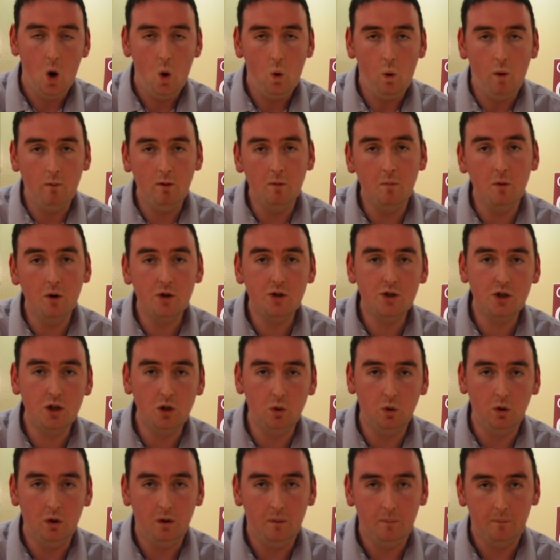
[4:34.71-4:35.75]
What we must
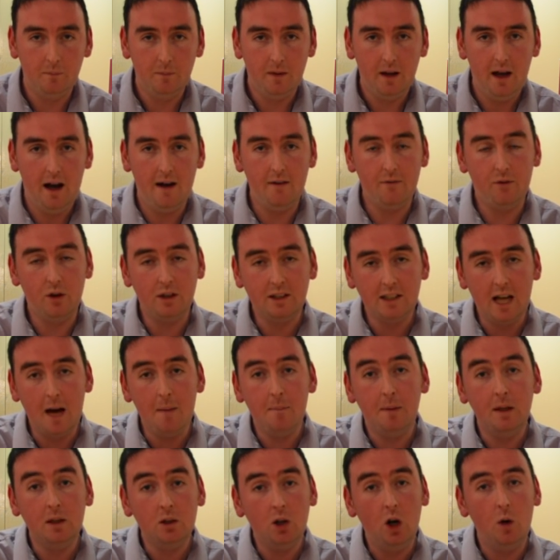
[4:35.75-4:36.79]
do, and for
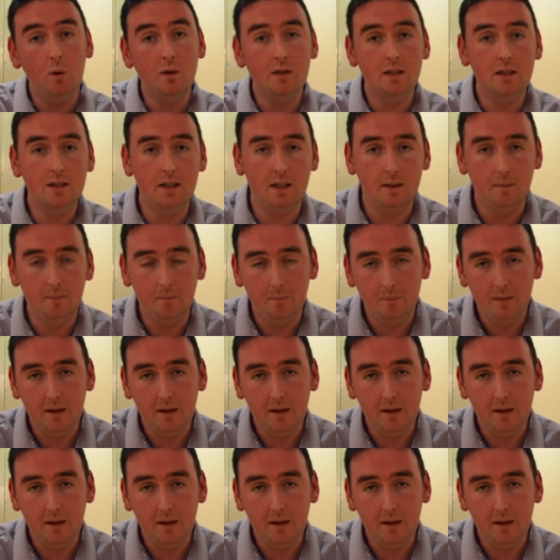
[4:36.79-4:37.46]
example in Galway City,